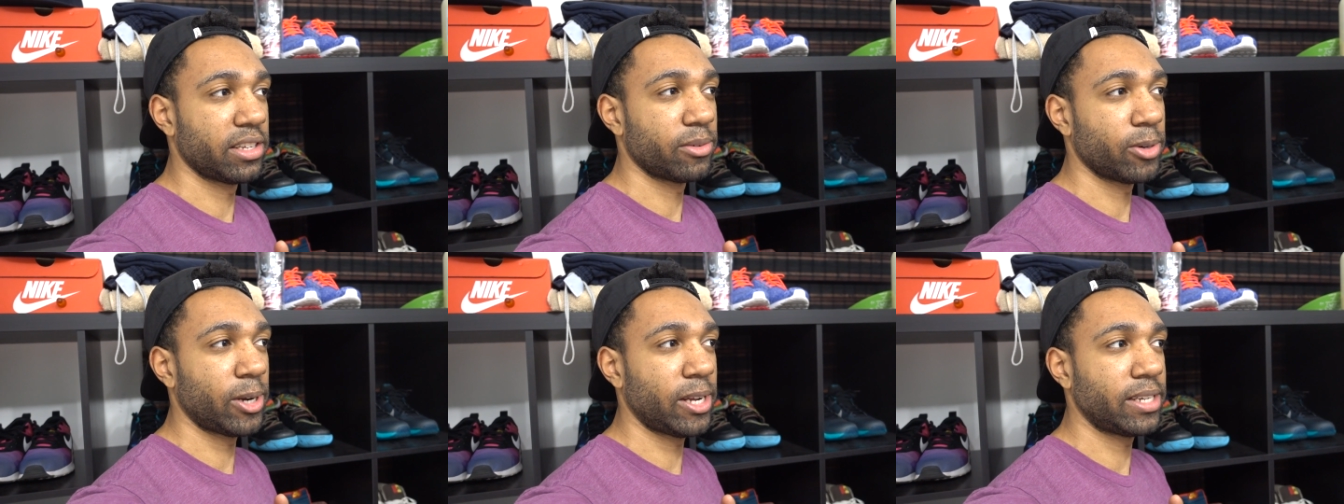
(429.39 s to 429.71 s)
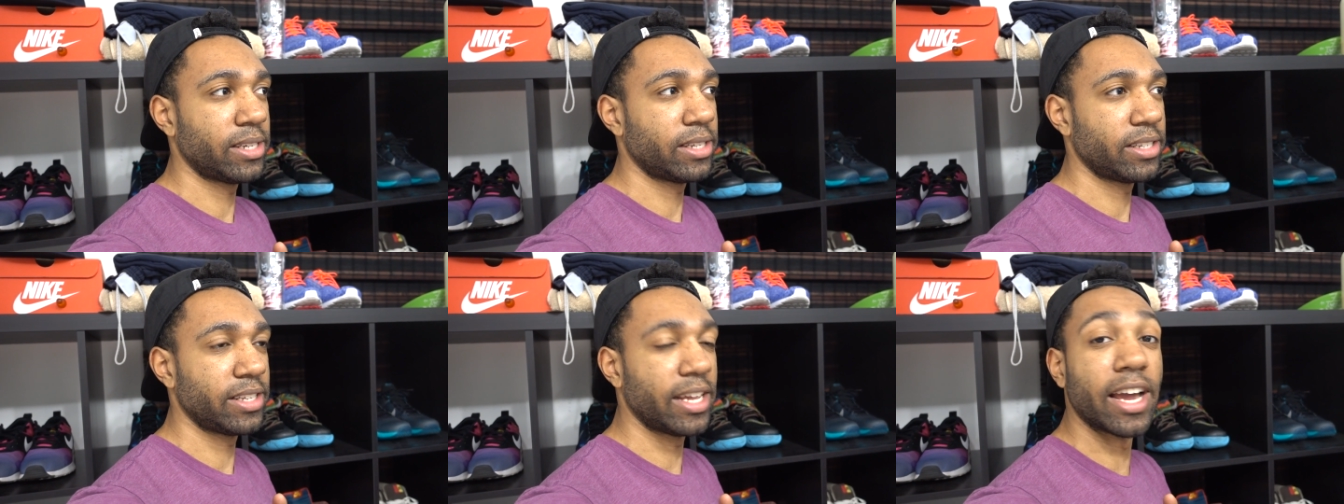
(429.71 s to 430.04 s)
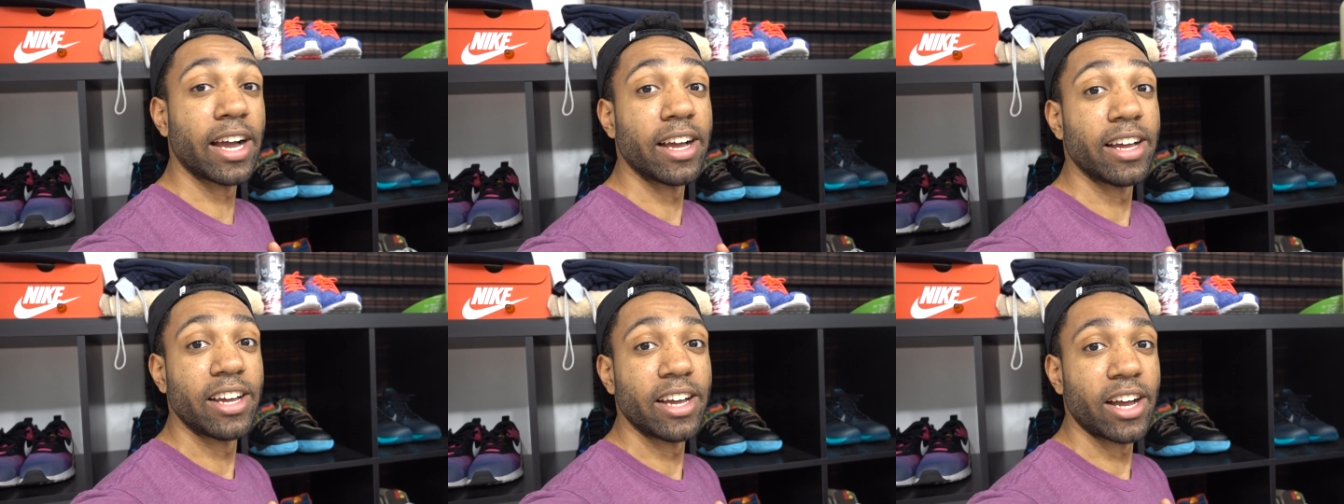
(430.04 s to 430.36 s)
Right?
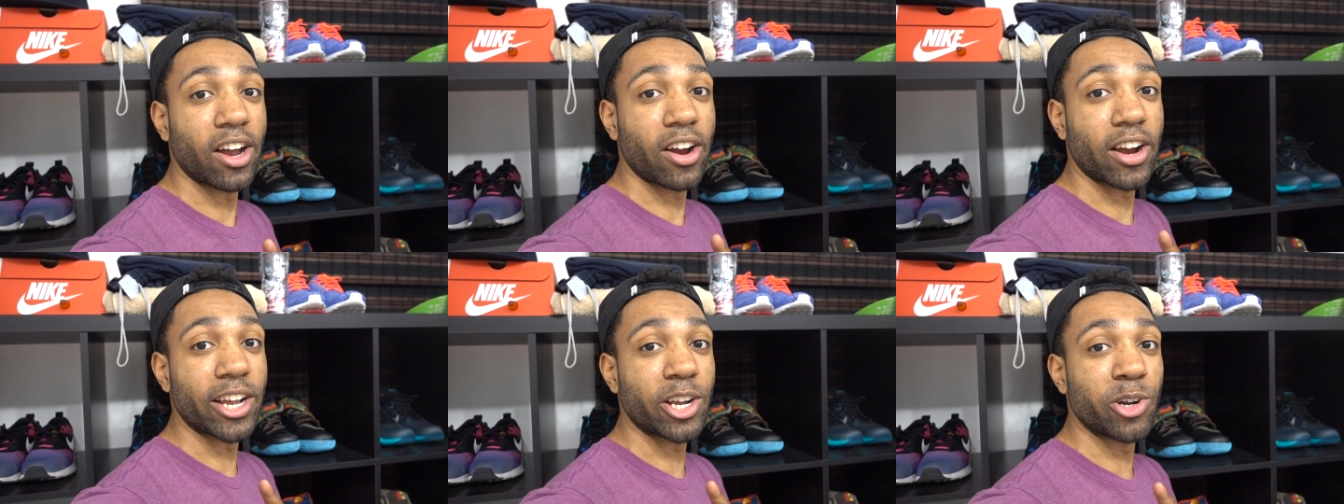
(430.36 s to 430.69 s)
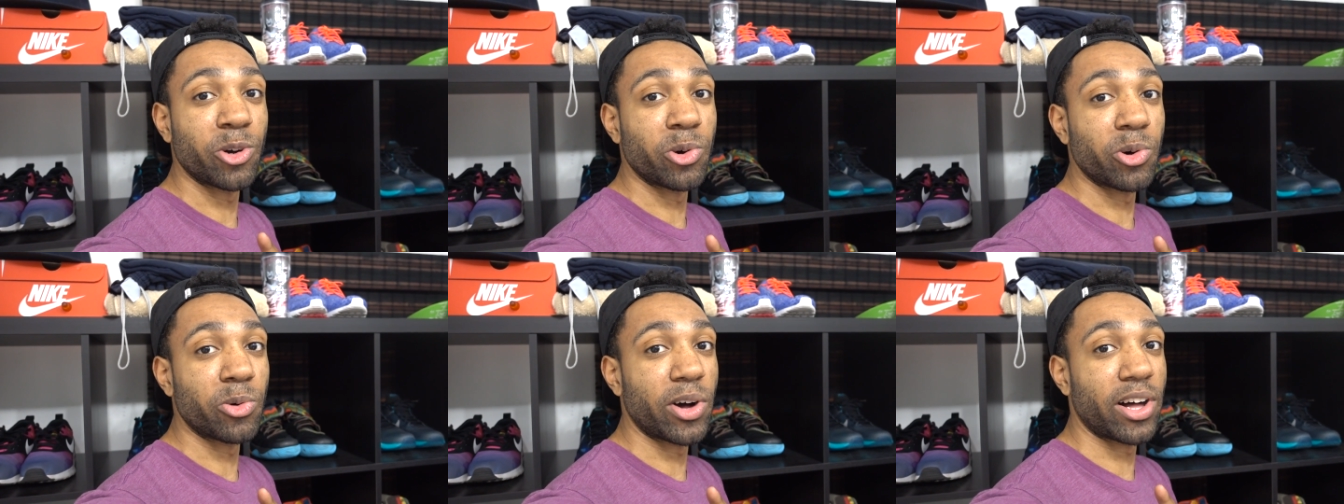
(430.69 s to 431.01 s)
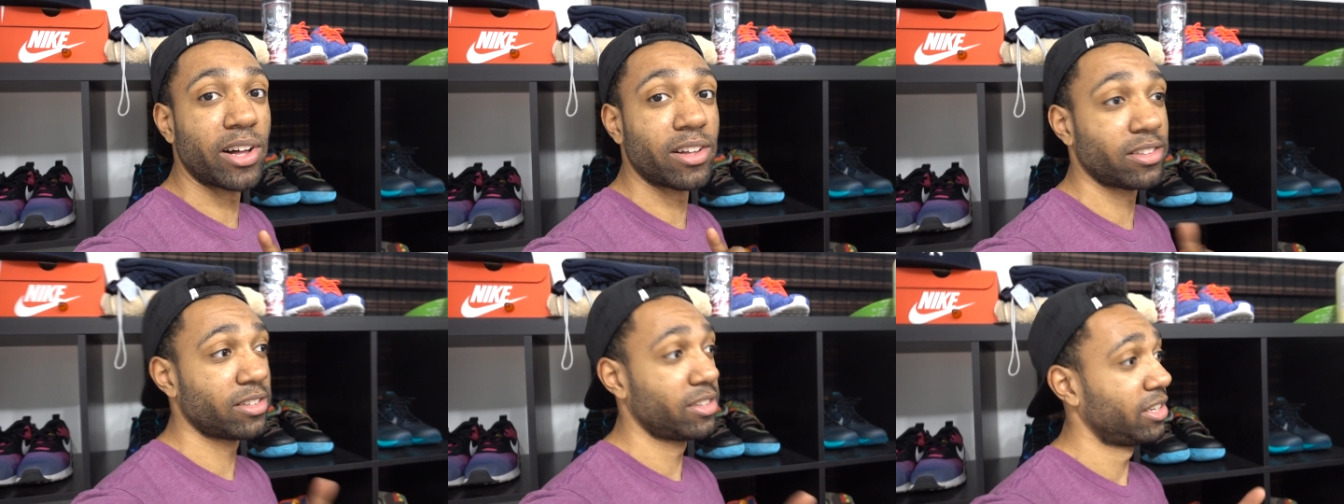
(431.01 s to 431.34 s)
Yeah. All right, cool.
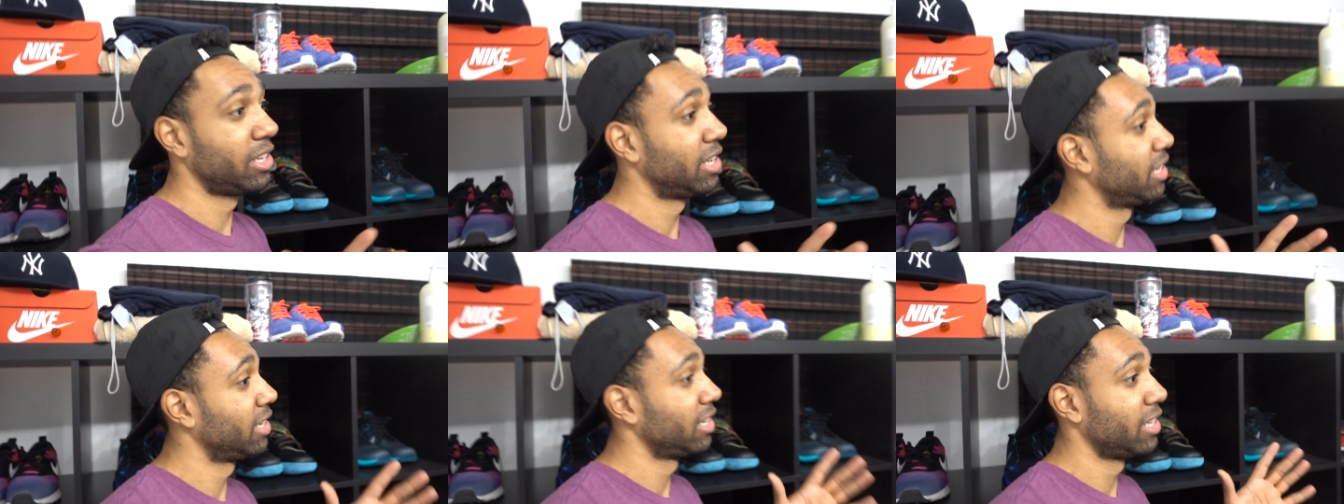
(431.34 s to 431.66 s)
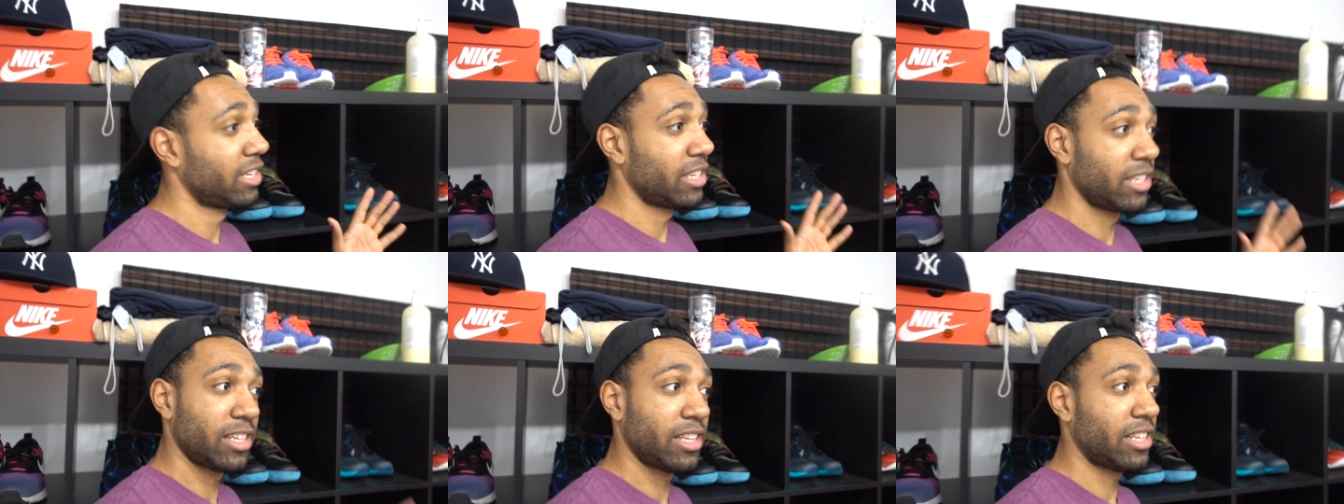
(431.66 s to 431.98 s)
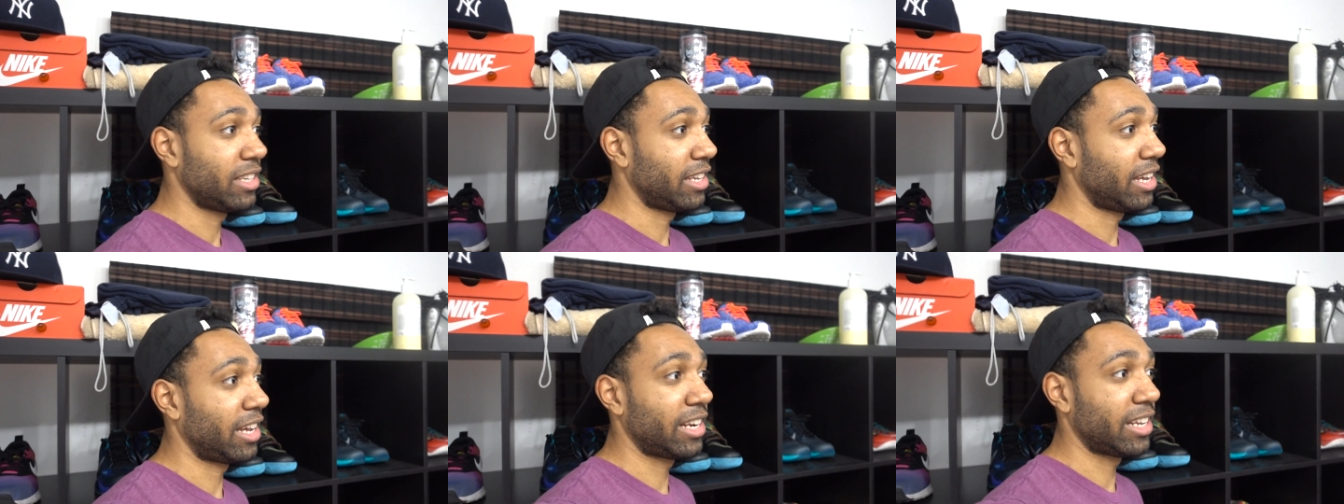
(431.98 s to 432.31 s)
Well,
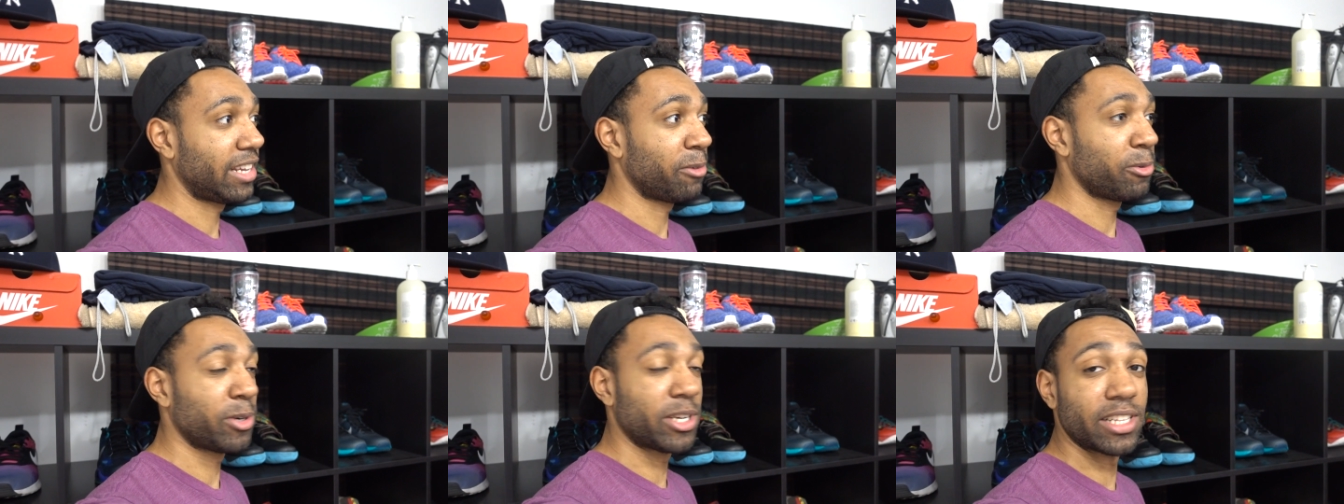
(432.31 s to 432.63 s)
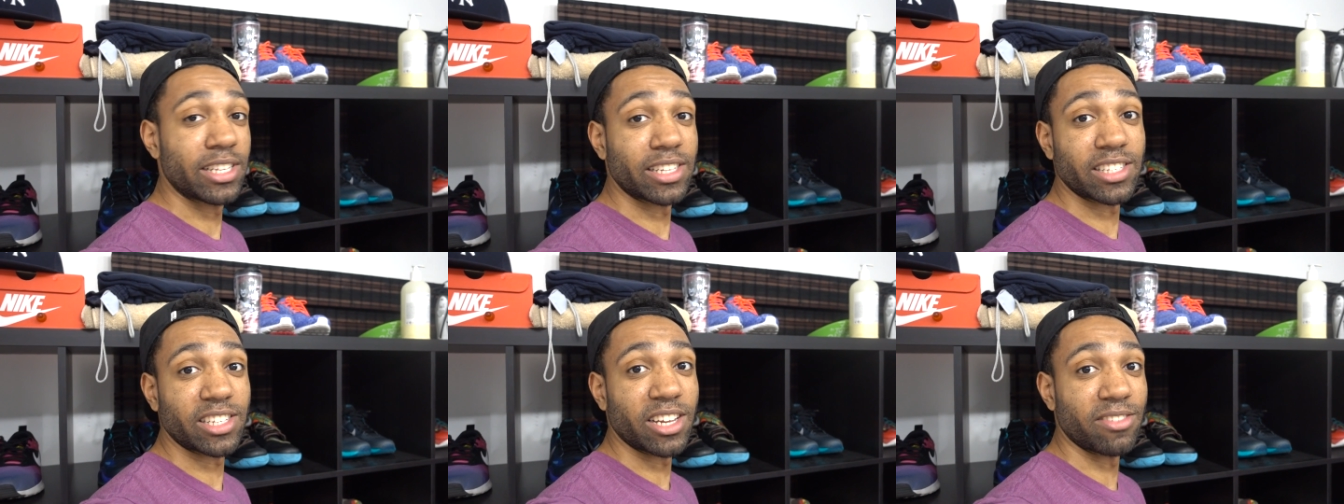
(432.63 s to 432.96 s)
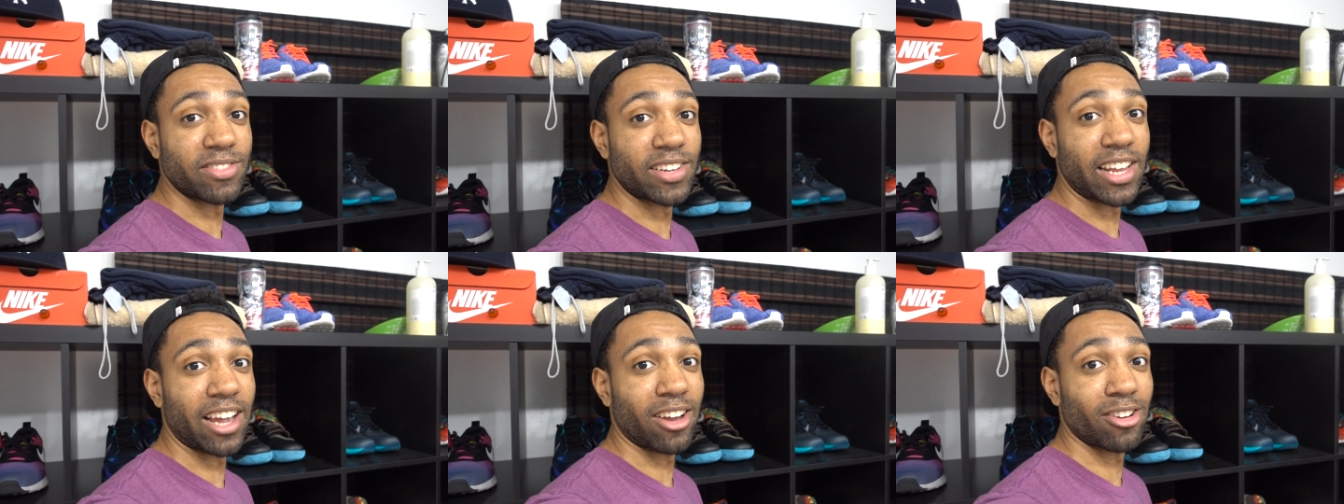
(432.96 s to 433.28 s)
gotta get rid of this
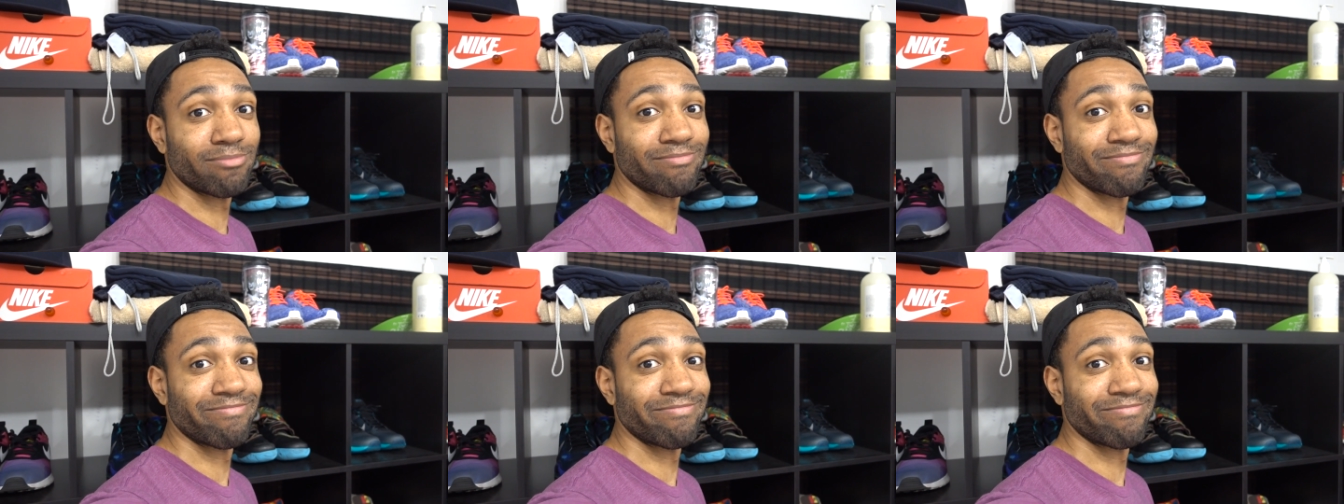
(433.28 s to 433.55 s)
stuff now.